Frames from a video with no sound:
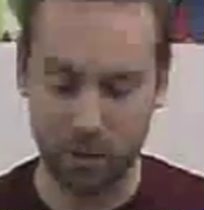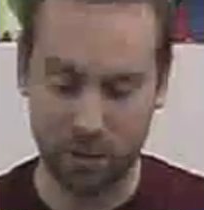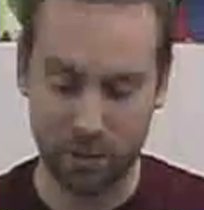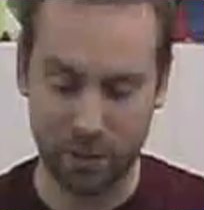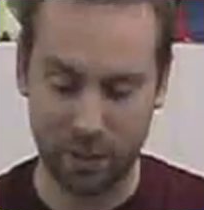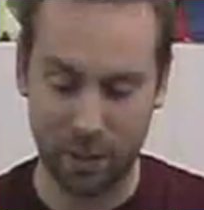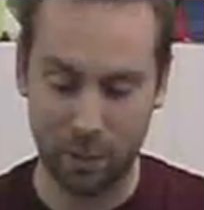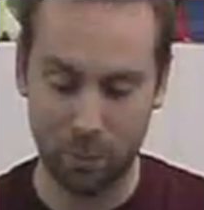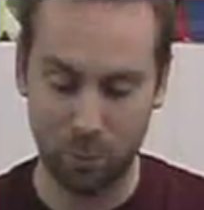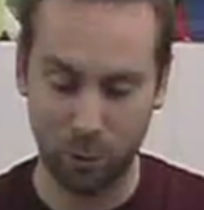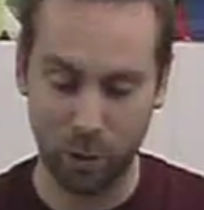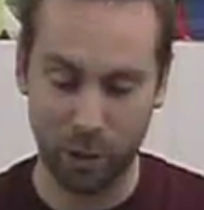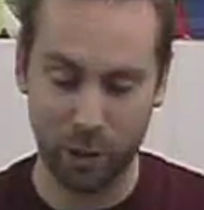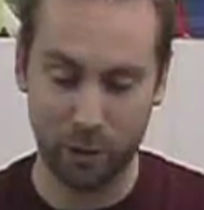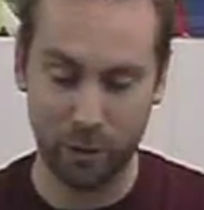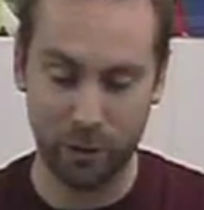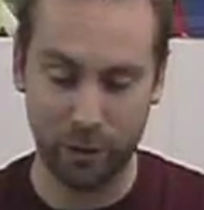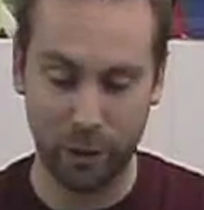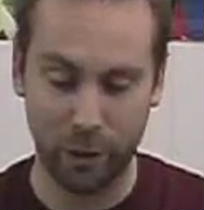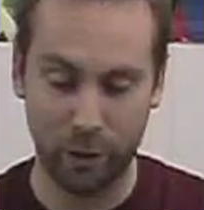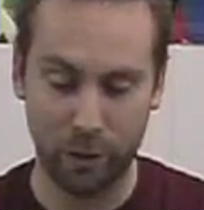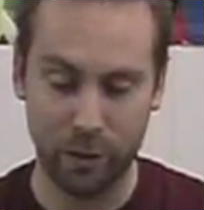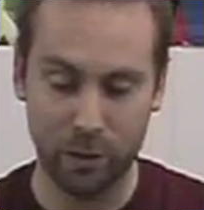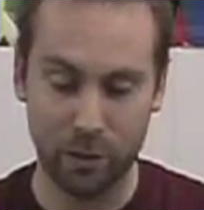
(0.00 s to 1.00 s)
Same writer
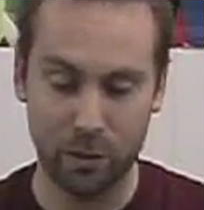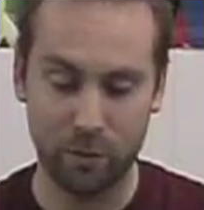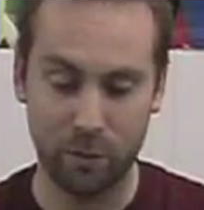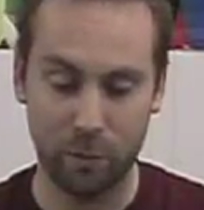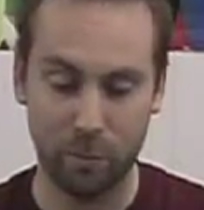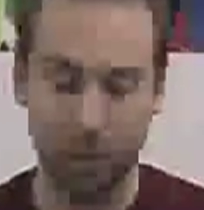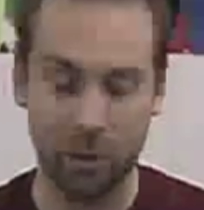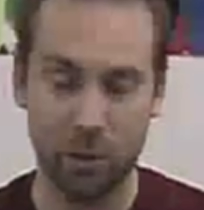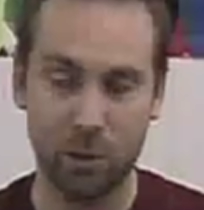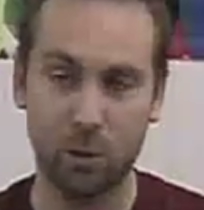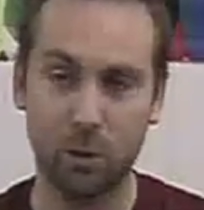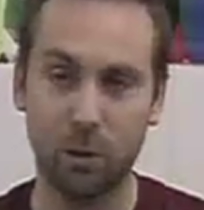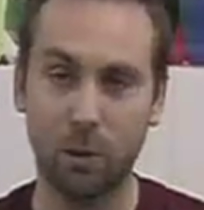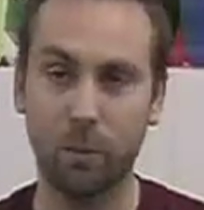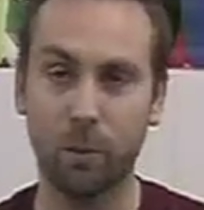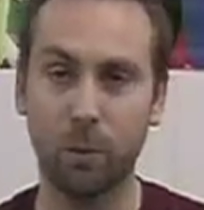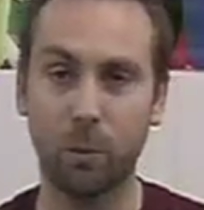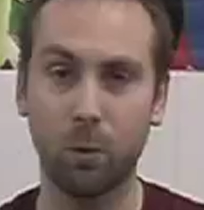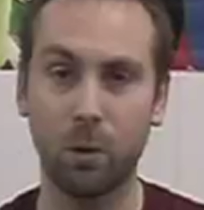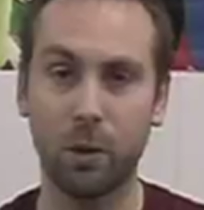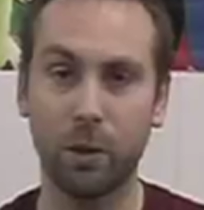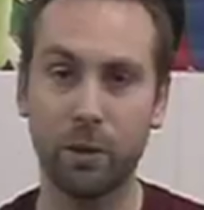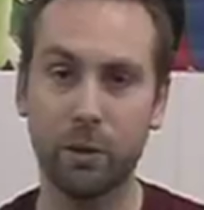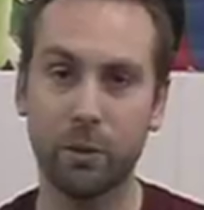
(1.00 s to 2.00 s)
and artist from issue number
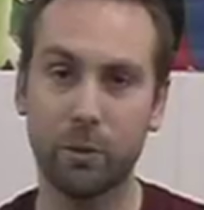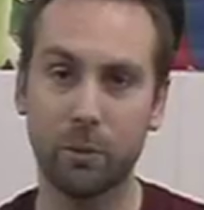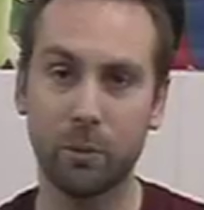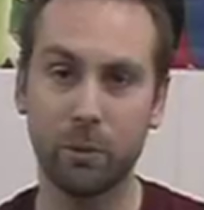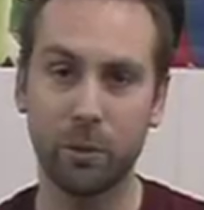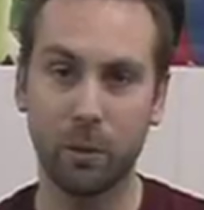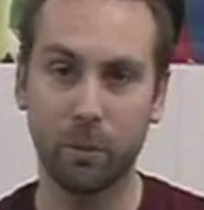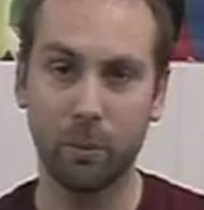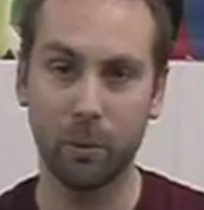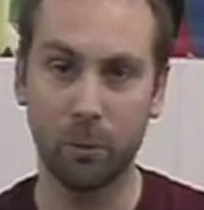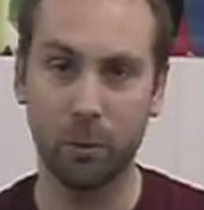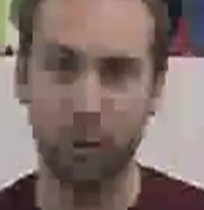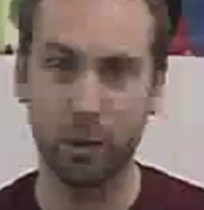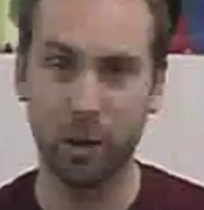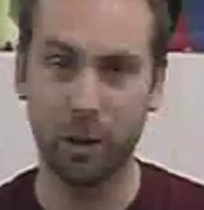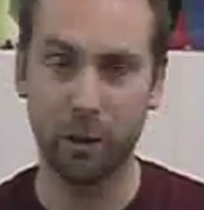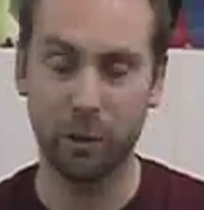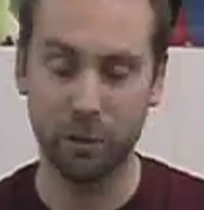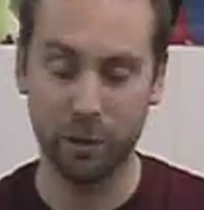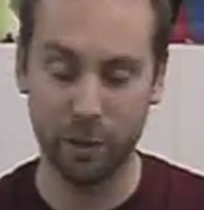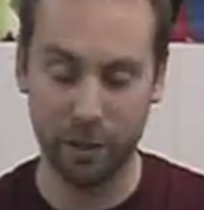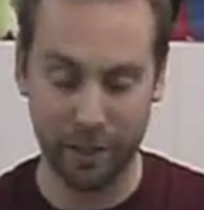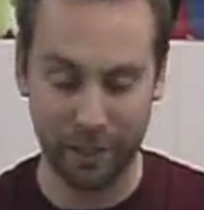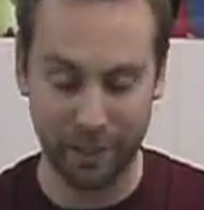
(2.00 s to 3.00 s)
1 through number
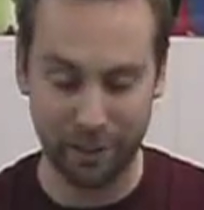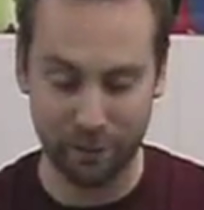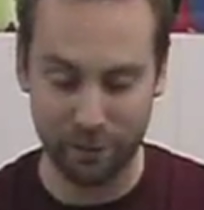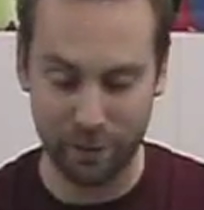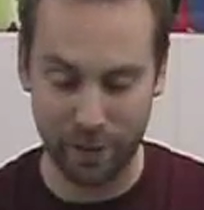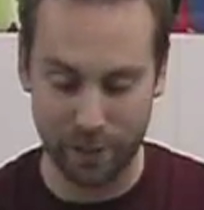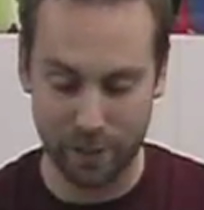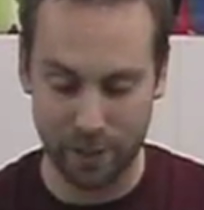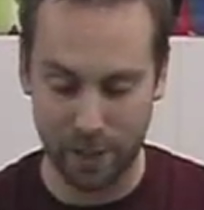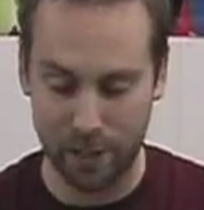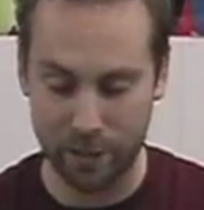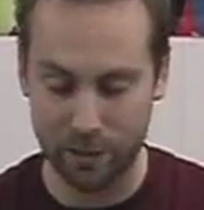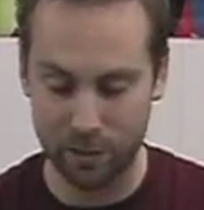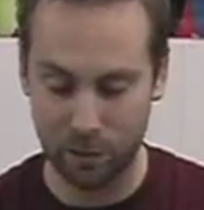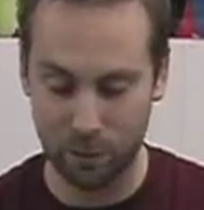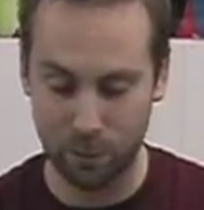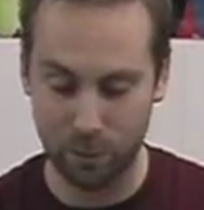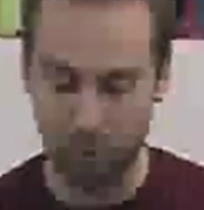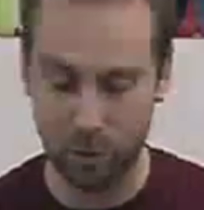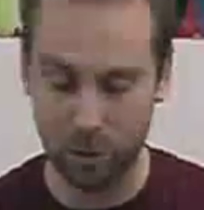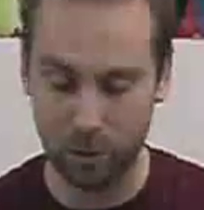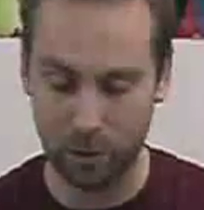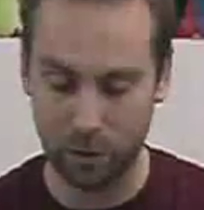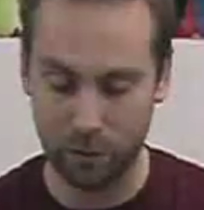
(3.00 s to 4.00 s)
100, and a fantastic
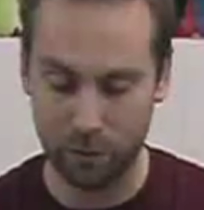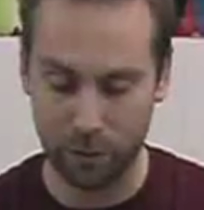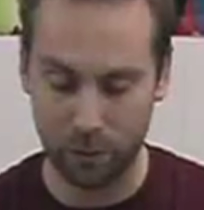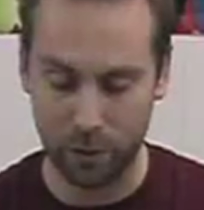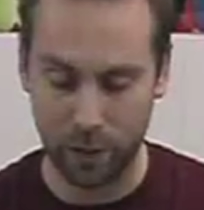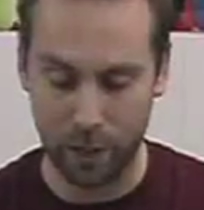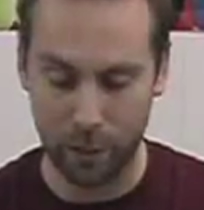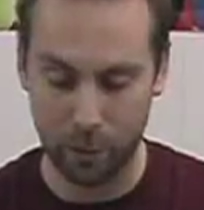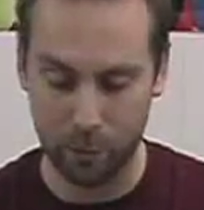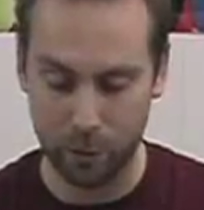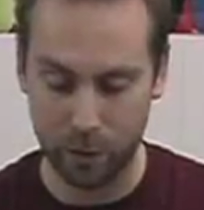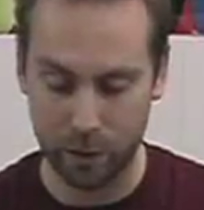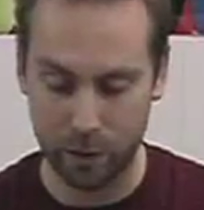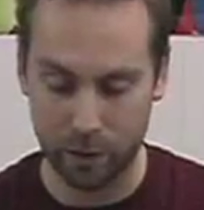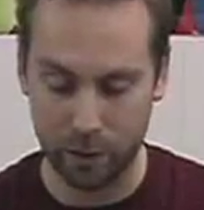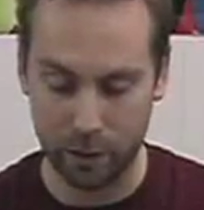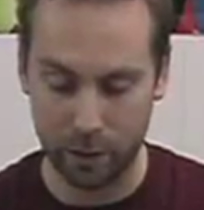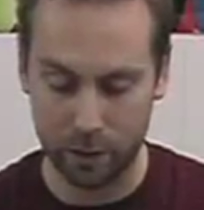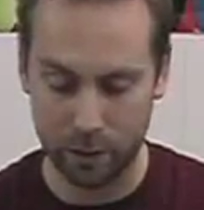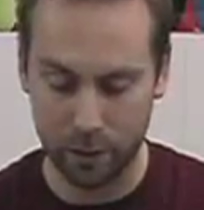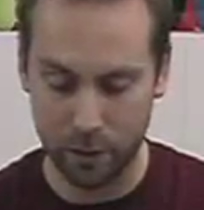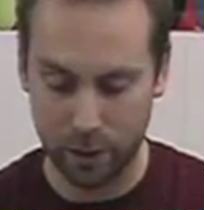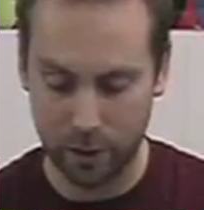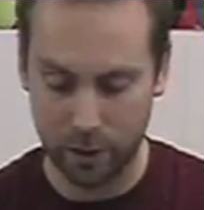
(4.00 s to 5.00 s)
book if you're not reading it.